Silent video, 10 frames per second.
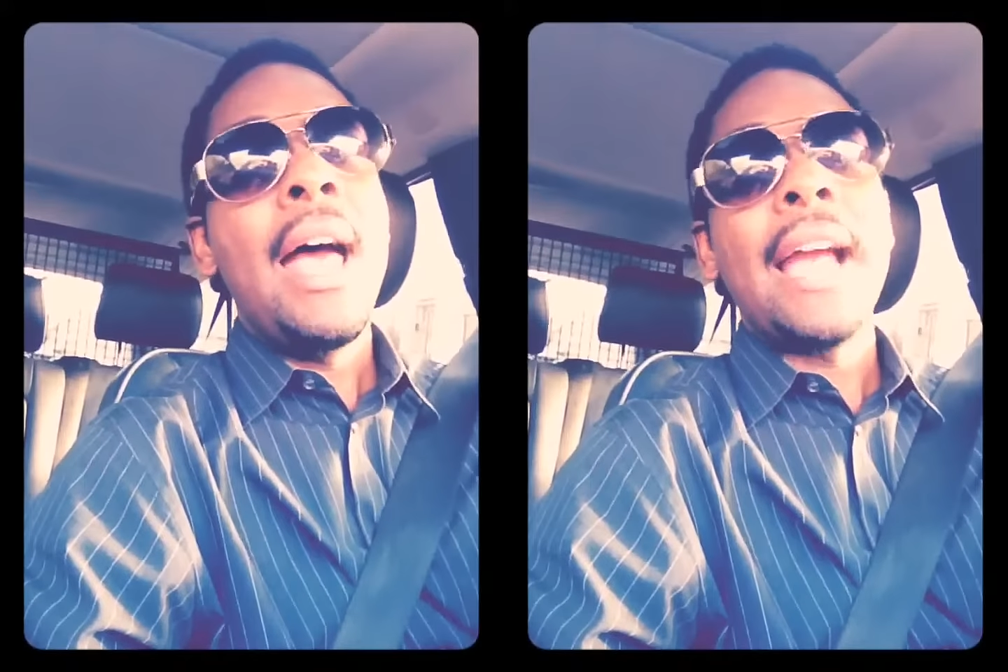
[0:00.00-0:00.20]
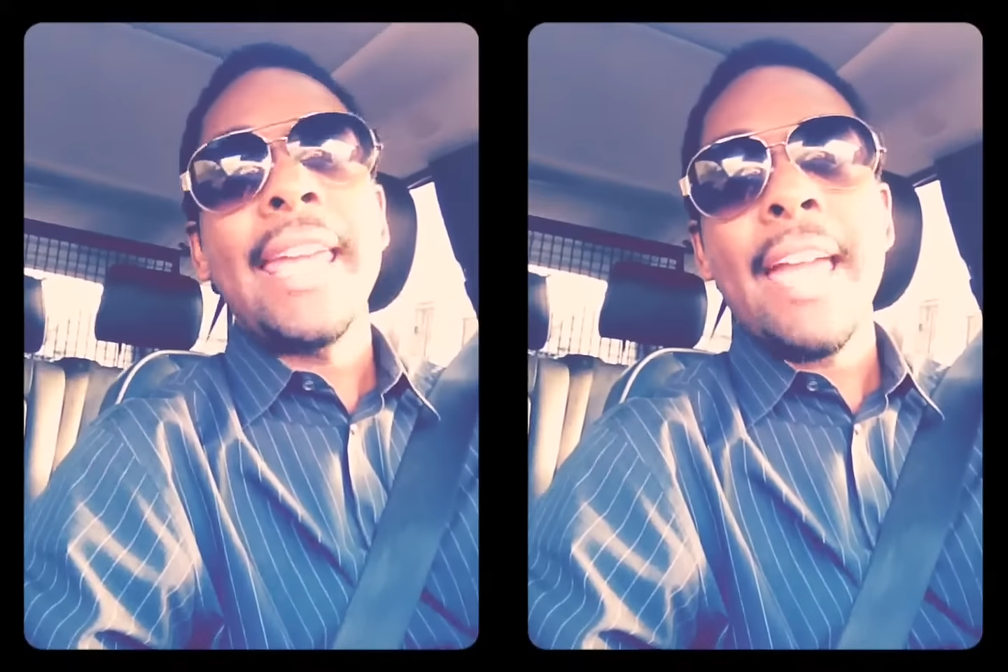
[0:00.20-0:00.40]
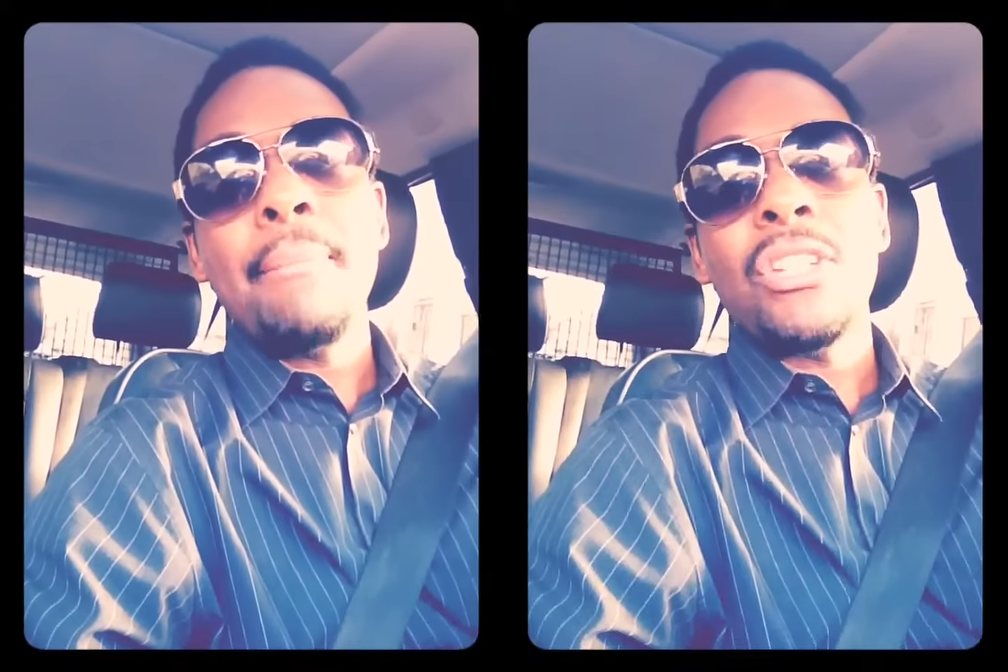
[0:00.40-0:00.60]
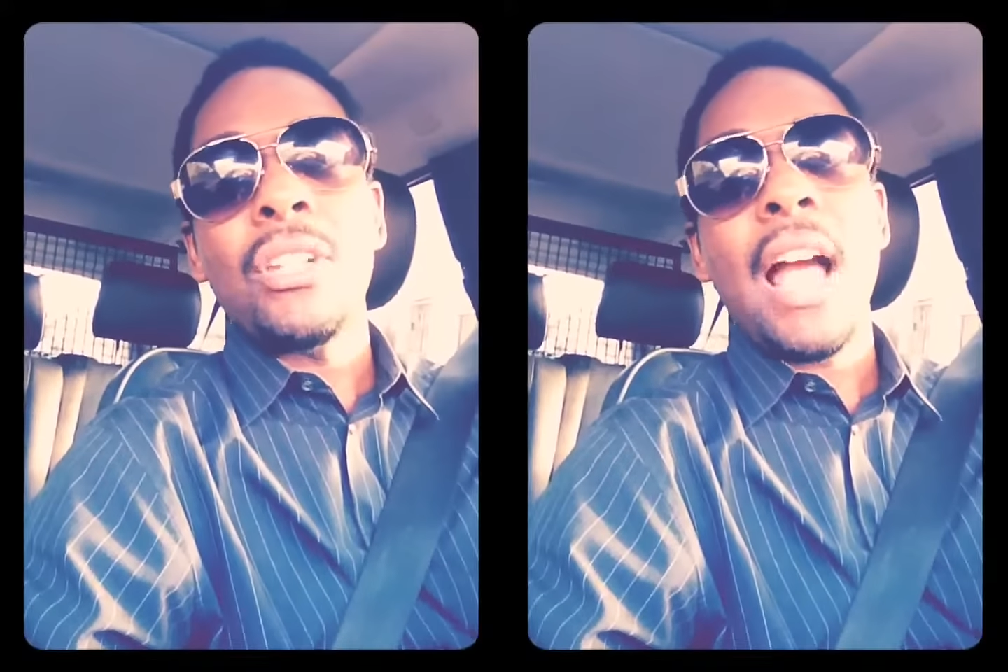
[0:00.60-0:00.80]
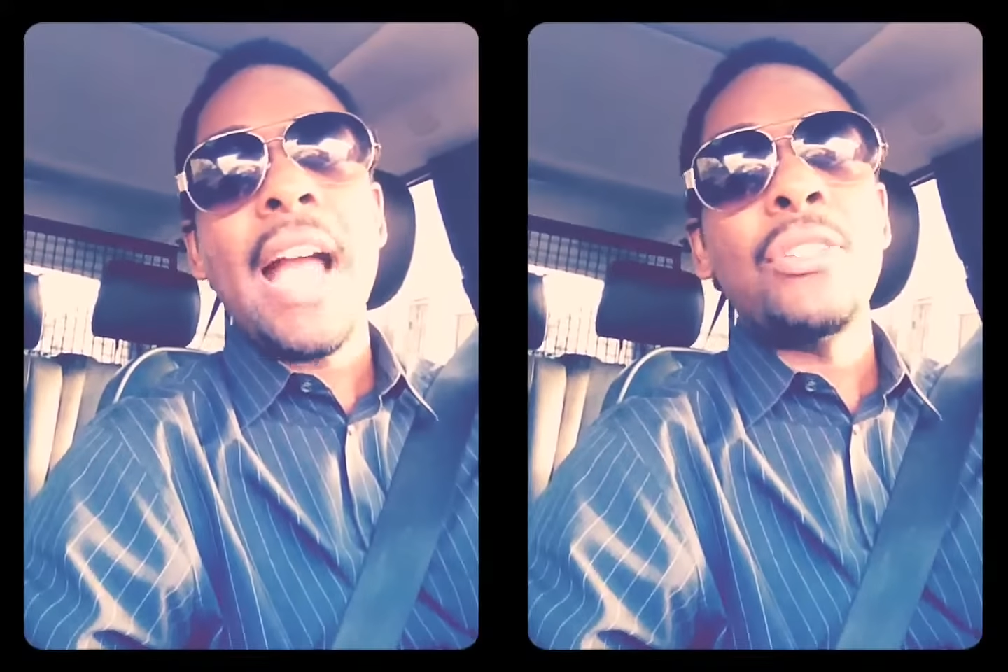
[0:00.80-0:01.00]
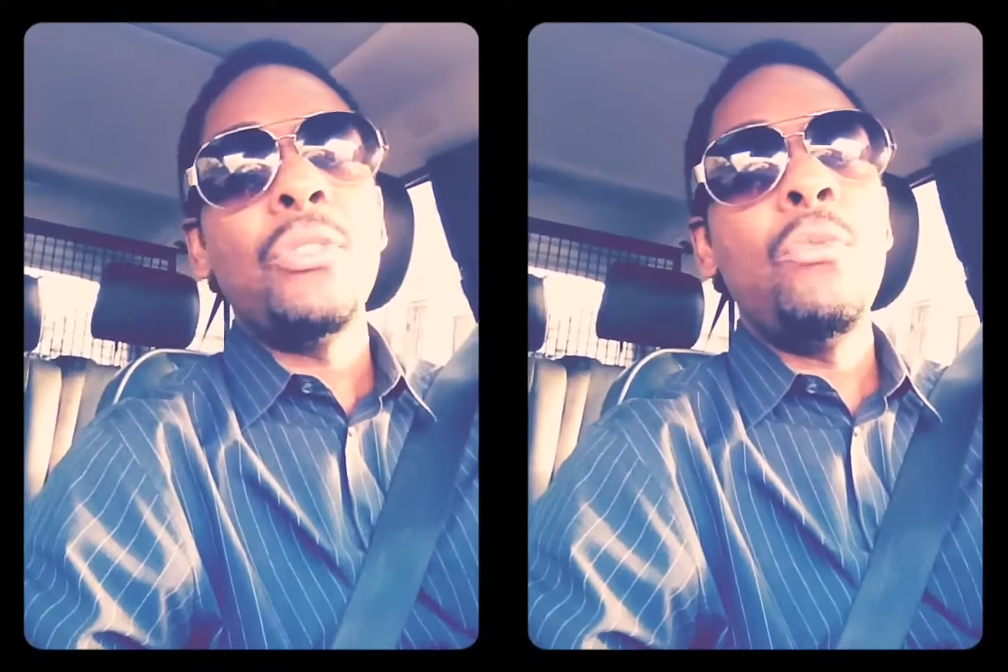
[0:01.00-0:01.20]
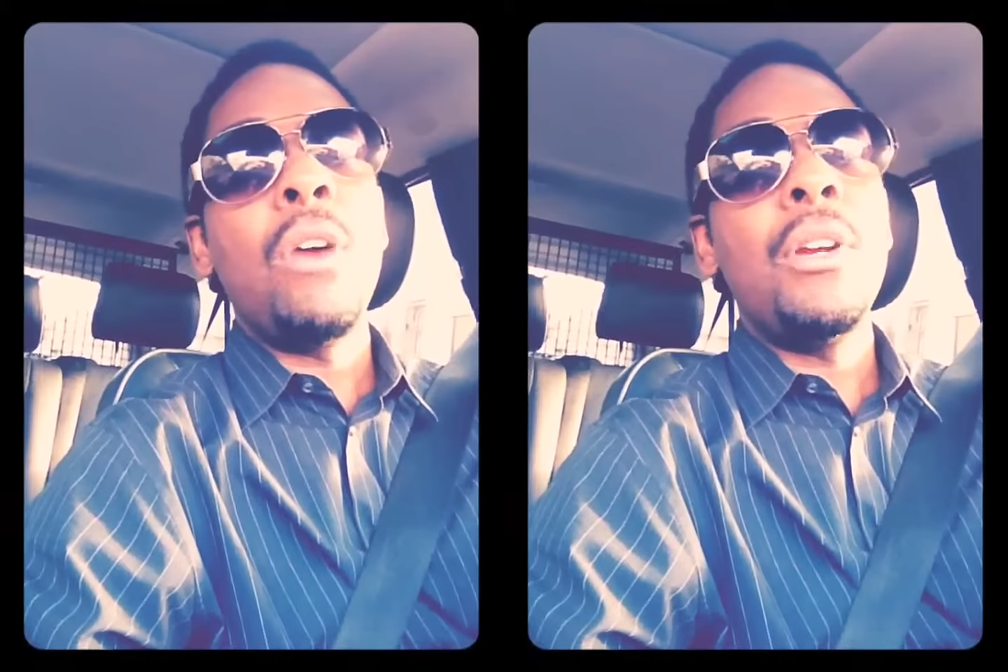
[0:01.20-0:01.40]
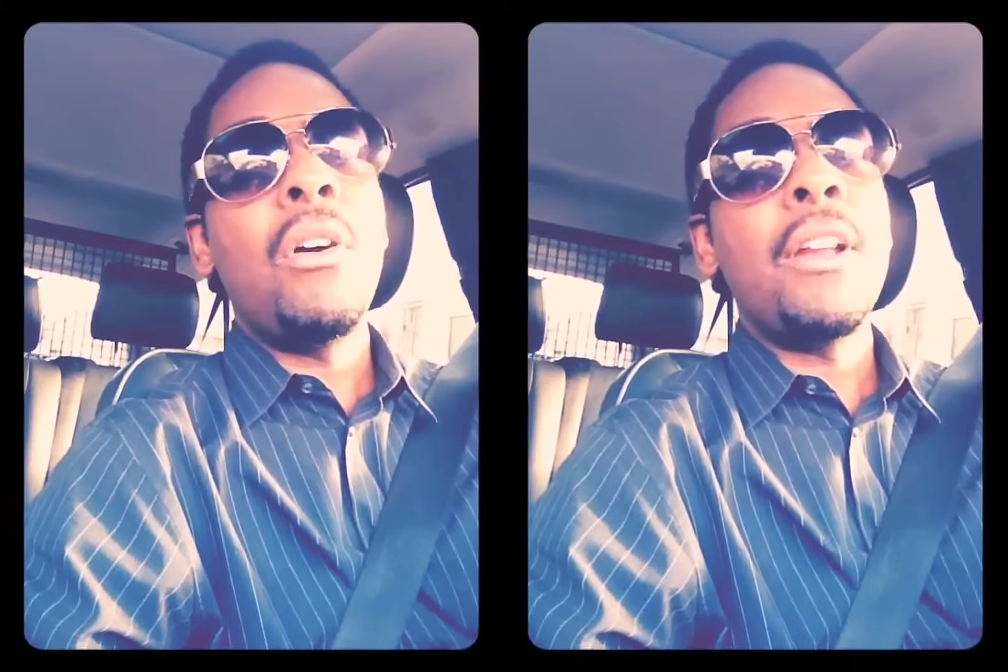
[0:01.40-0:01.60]
I can't mention the high school
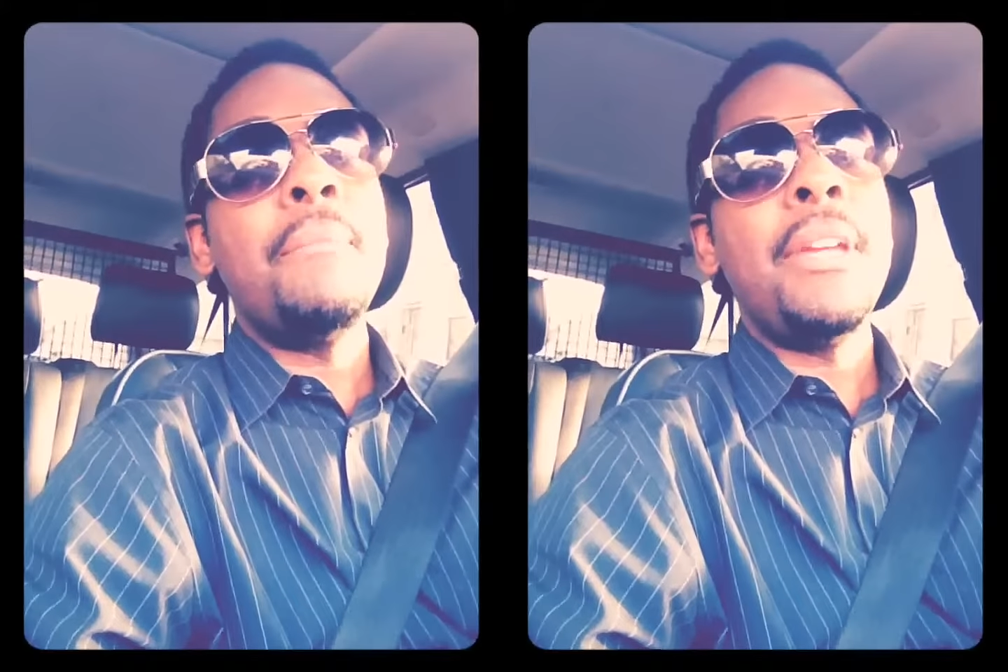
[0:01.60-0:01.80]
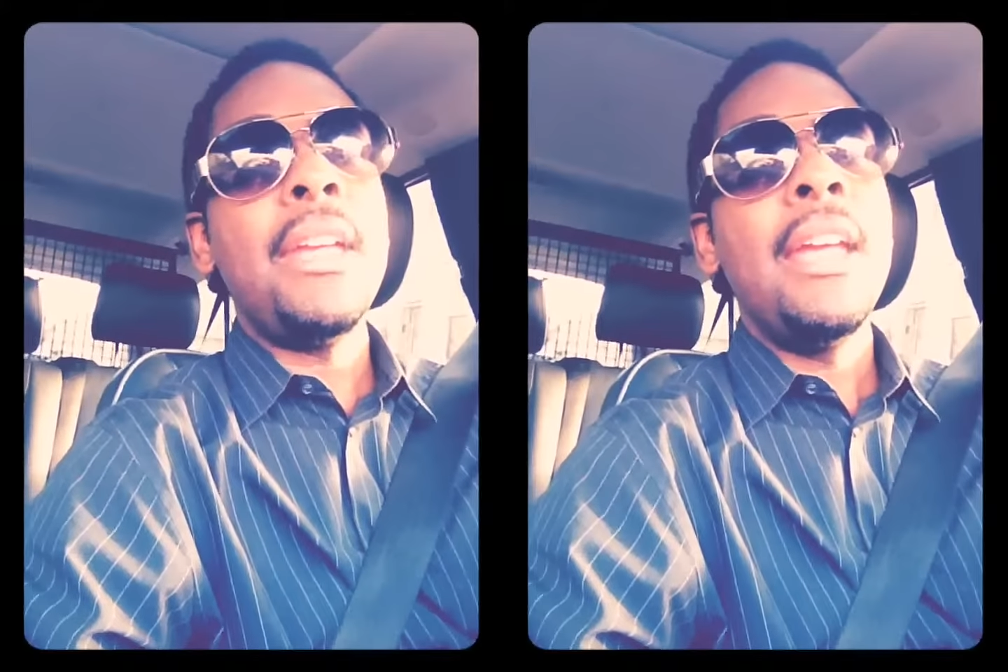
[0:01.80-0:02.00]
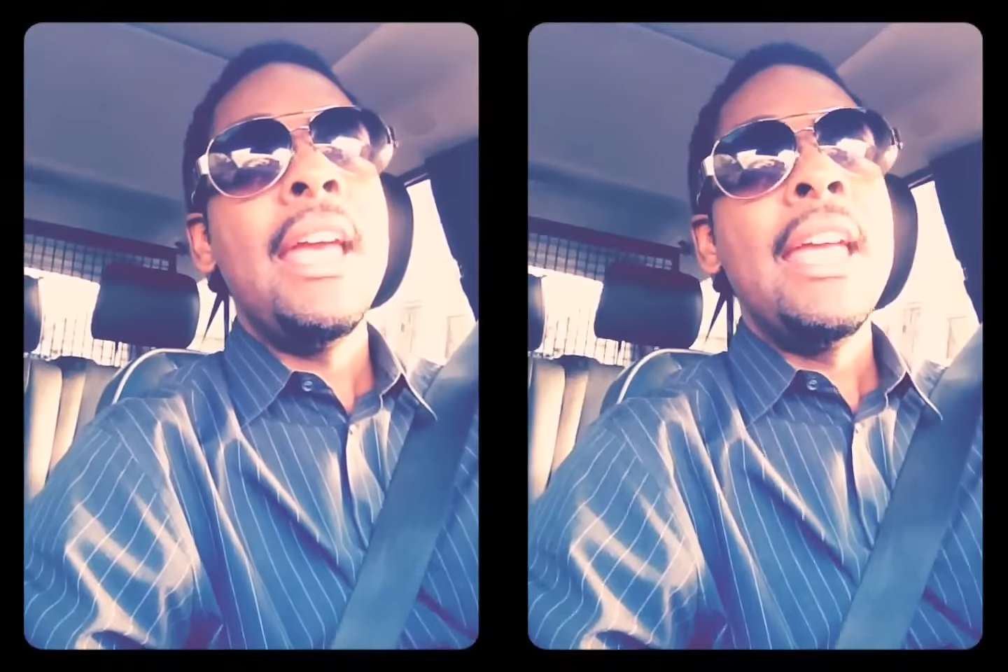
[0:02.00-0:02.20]
where we're going to be.